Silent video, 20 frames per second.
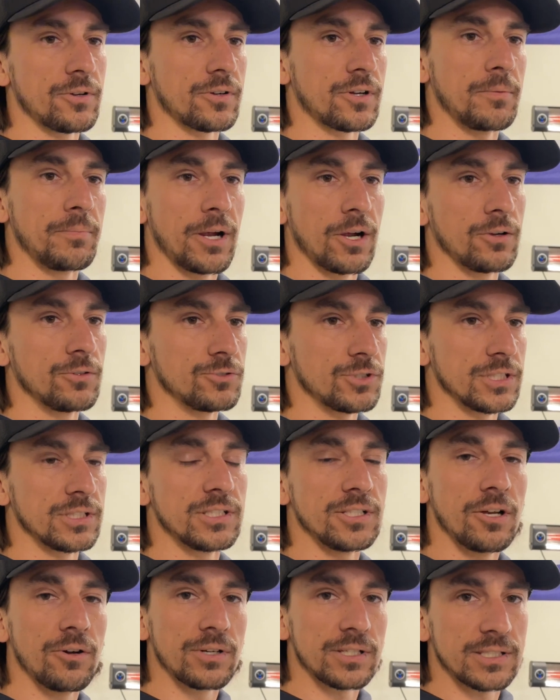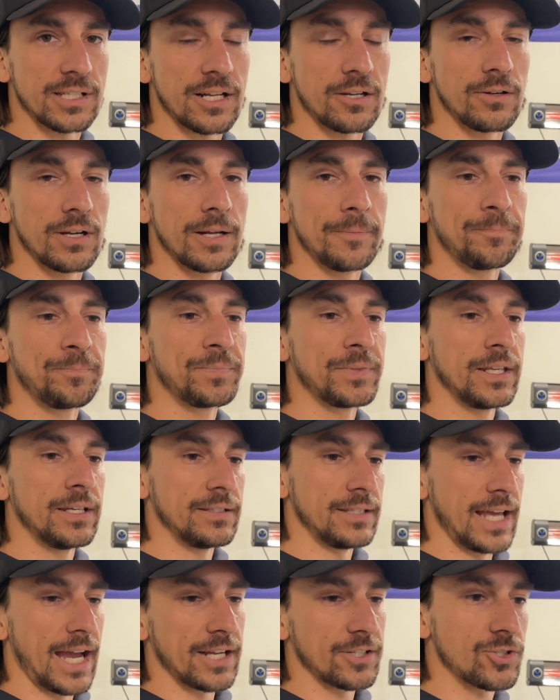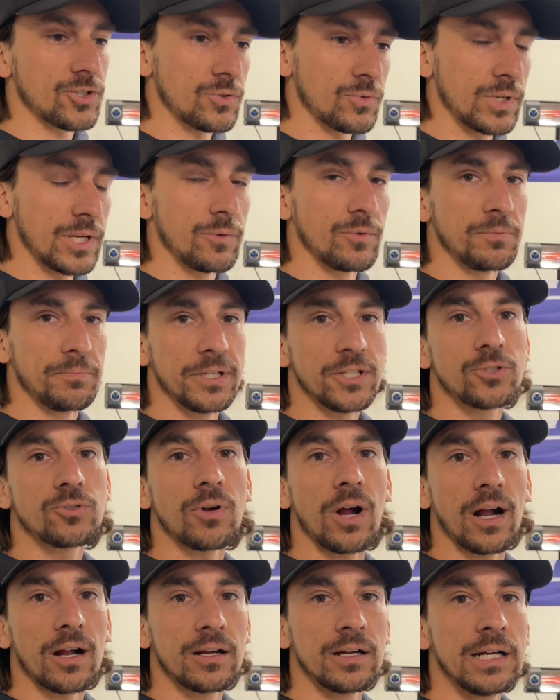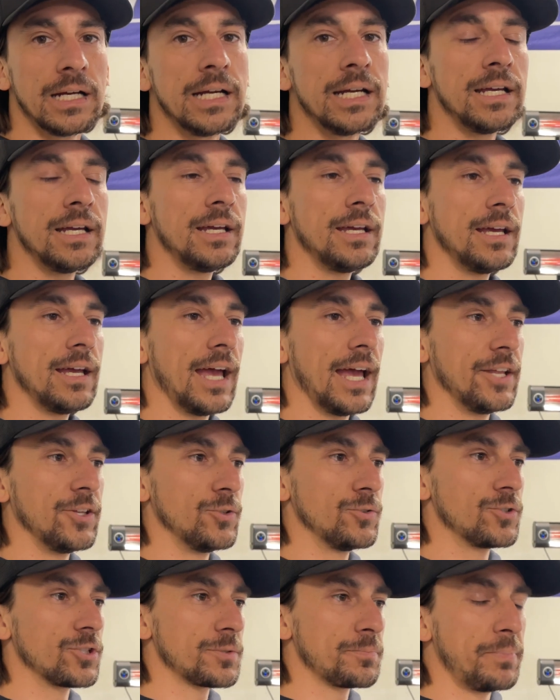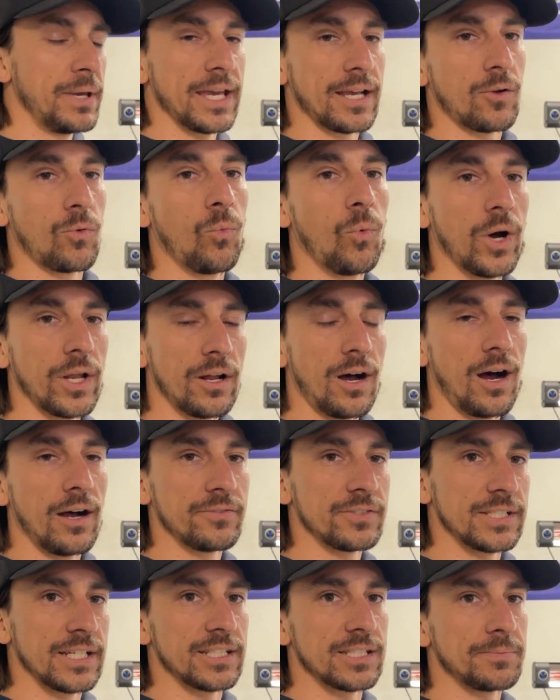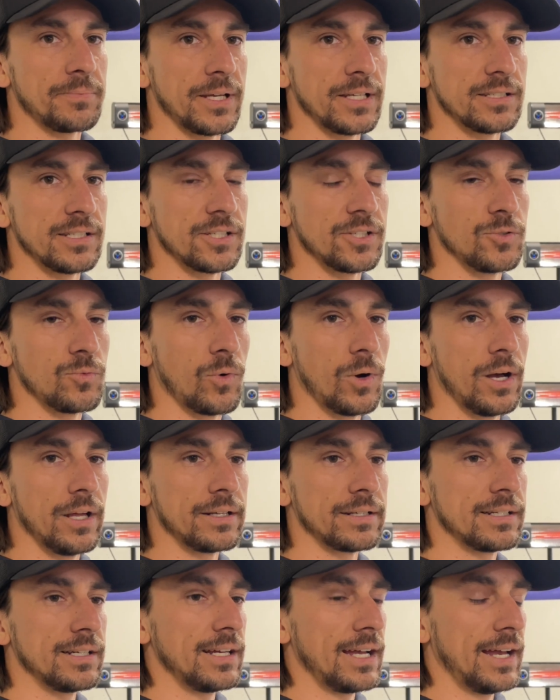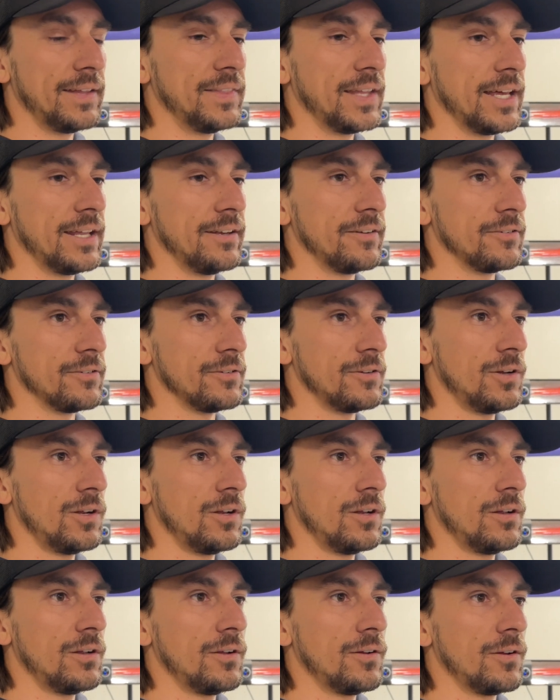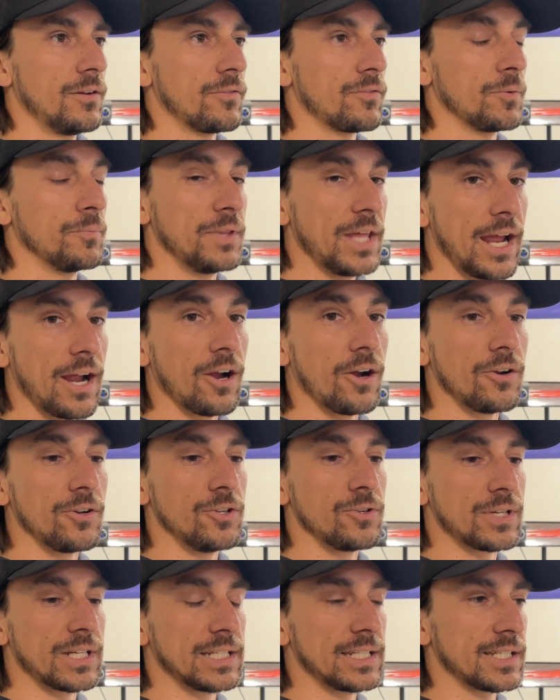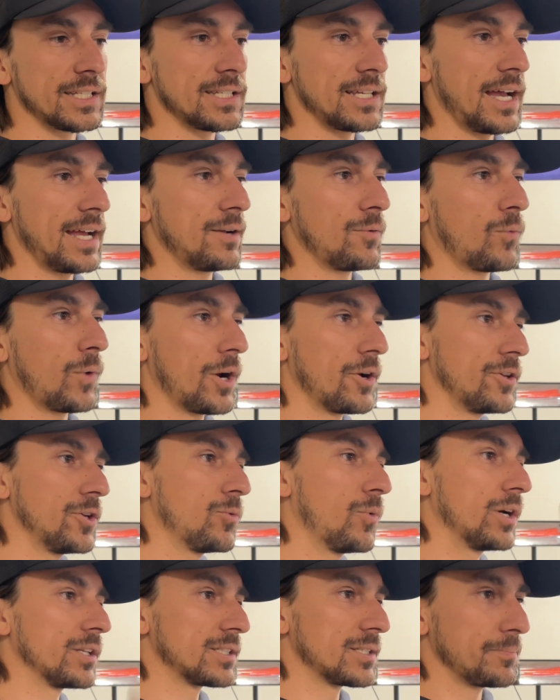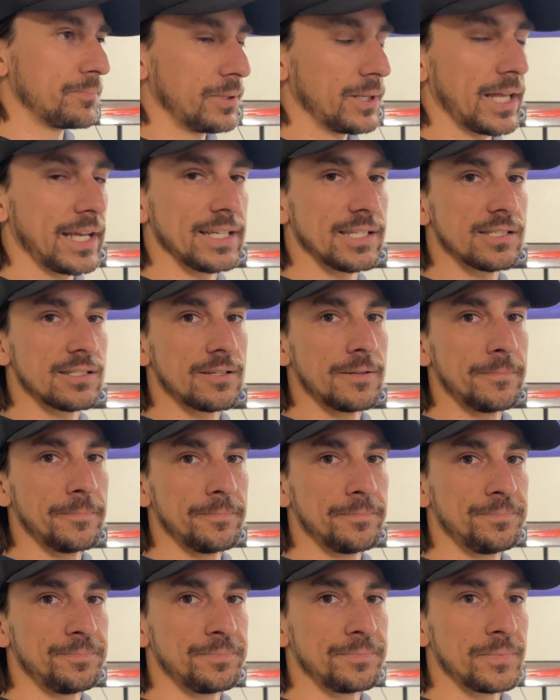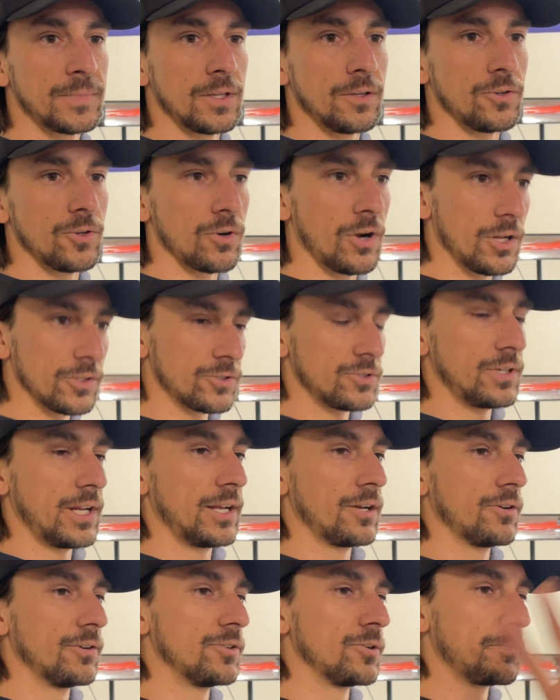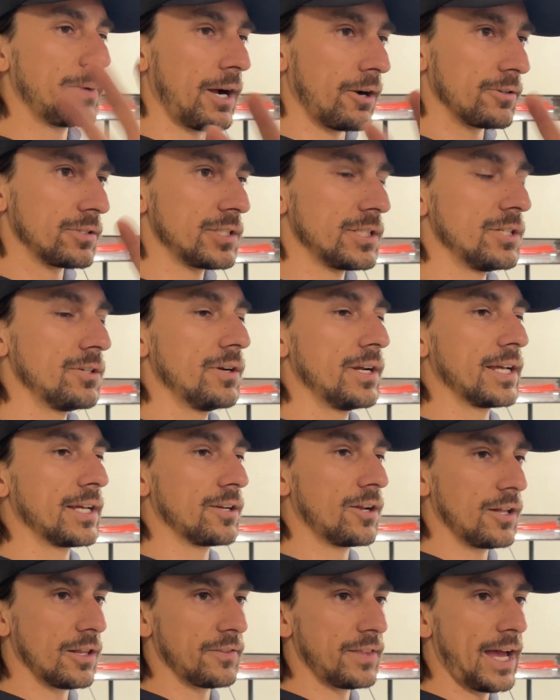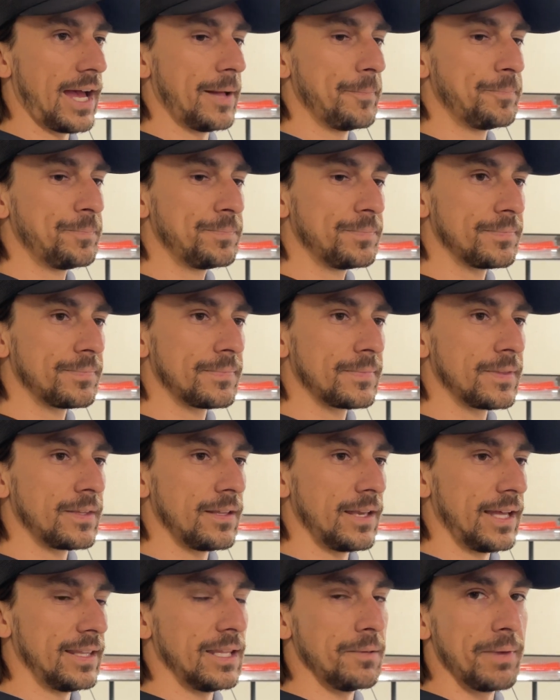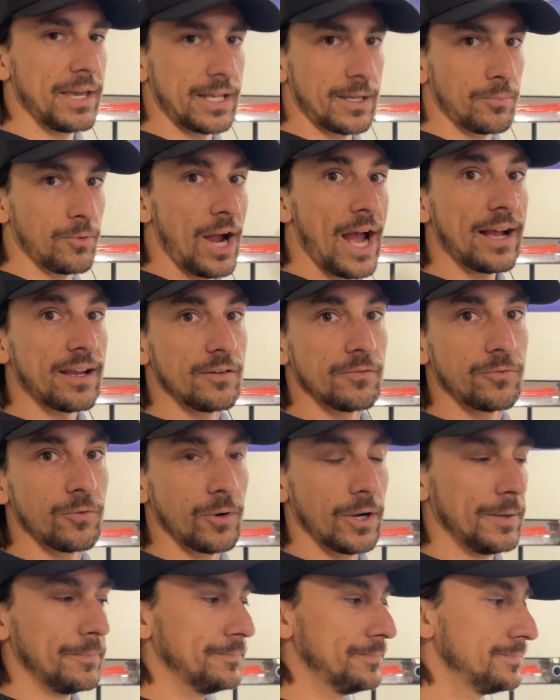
Camaro, GTO, etc. -3 would be truck. And you just pick what offset spacing you want. And then from there, you can decide where you want to place your alternator and your power steering and all of that. And they make a bracket for it,